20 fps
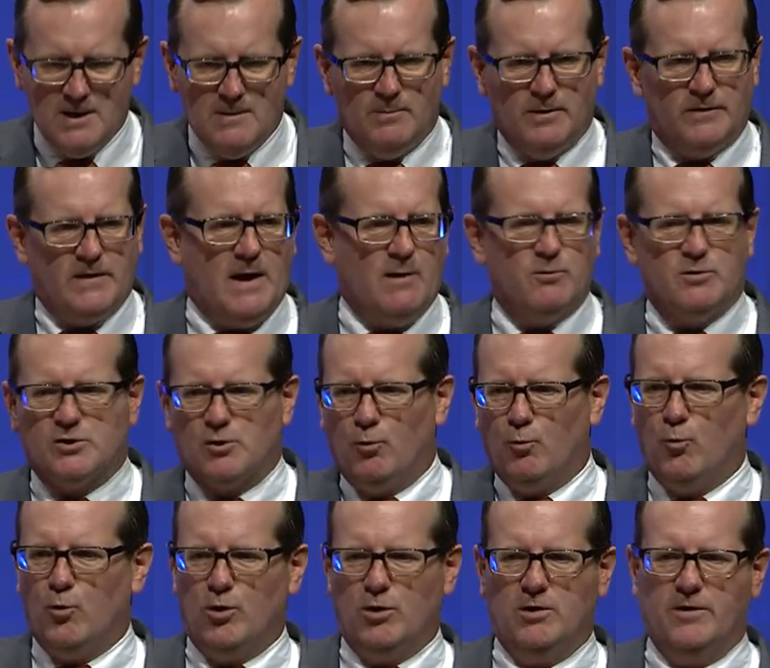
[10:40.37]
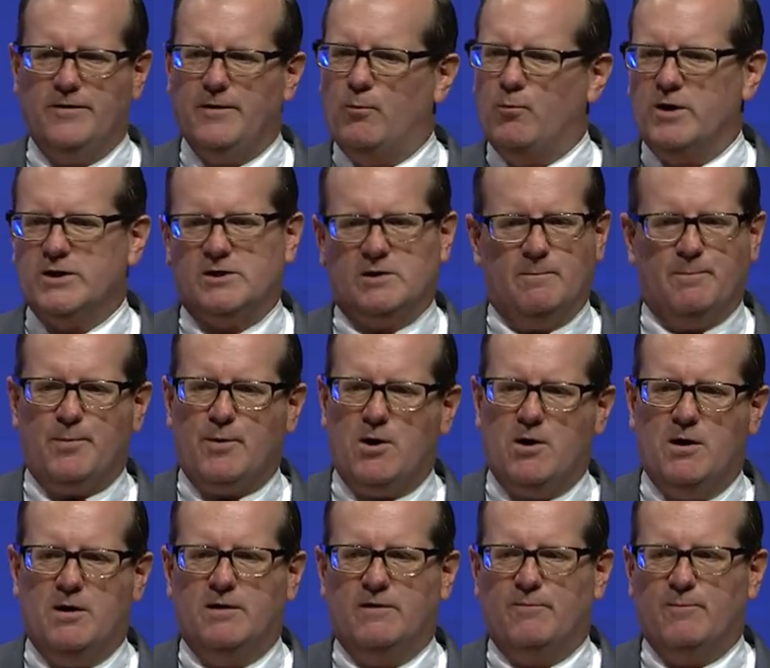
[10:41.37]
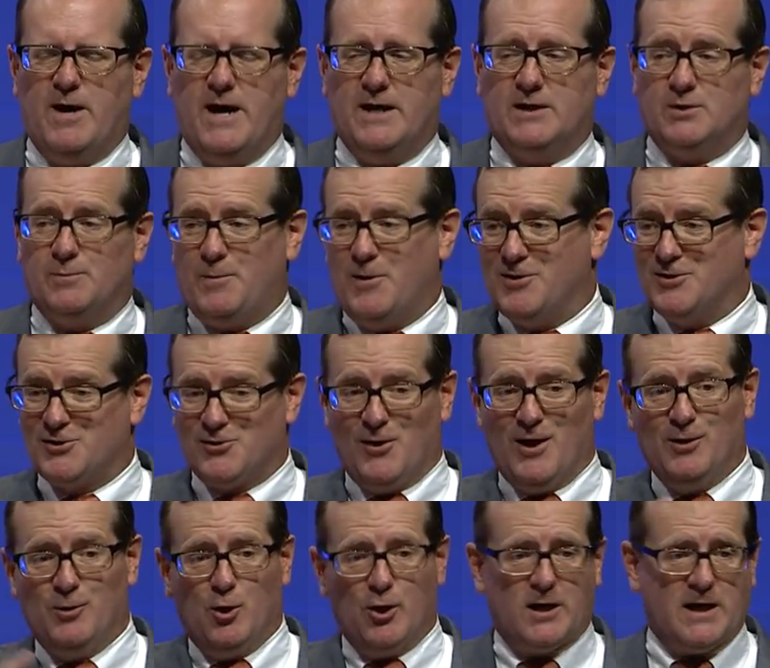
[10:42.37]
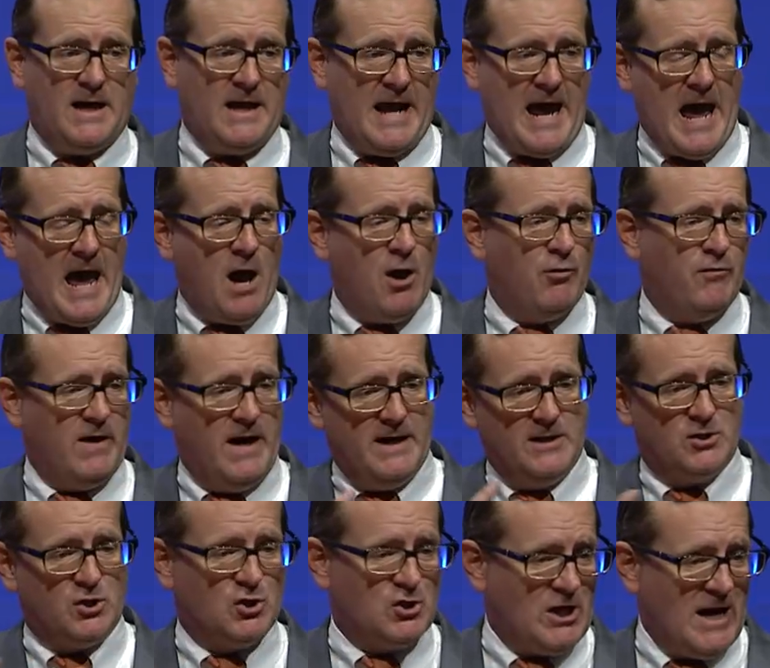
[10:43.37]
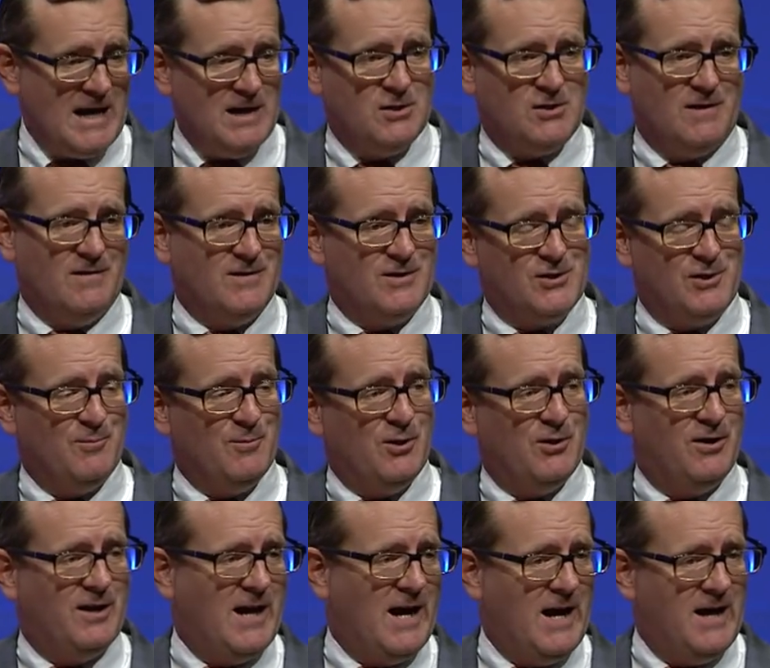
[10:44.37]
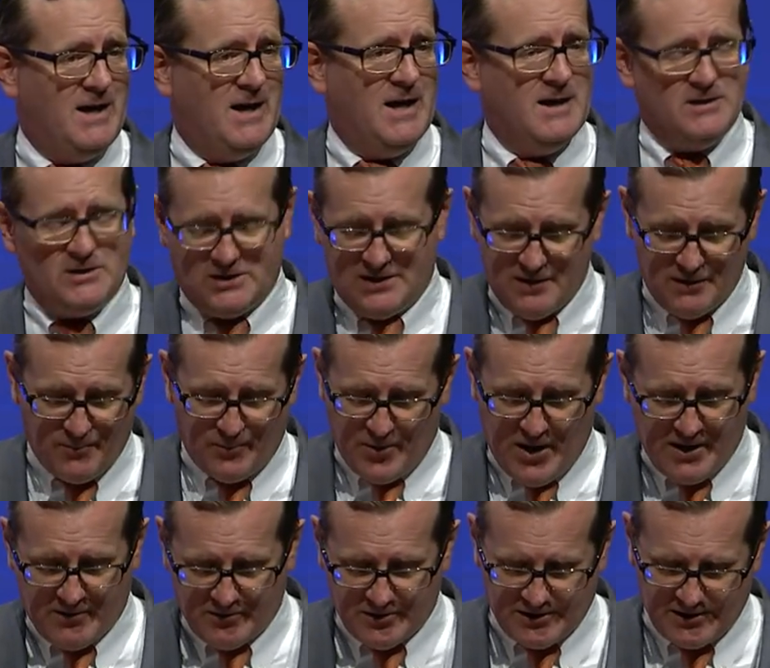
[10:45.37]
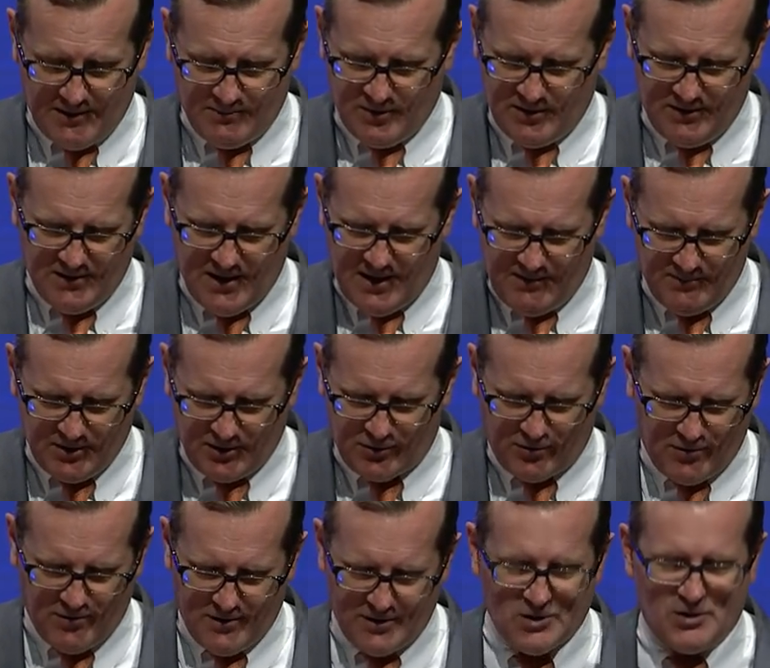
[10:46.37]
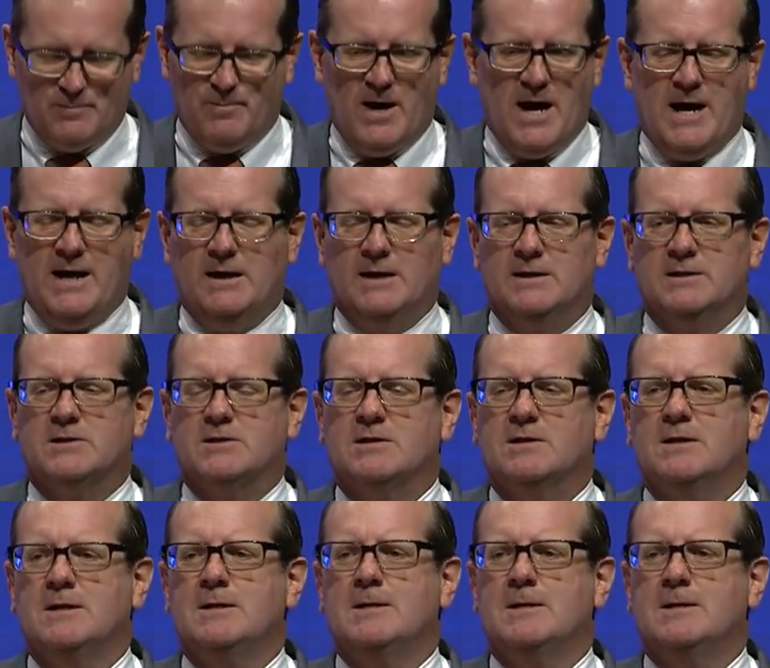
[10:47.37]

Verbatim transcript: But that was a world that wasn't part of my experience. So I look at how that has changed in this community. I, I see the progress, I'm, in, I'm encouraged by it.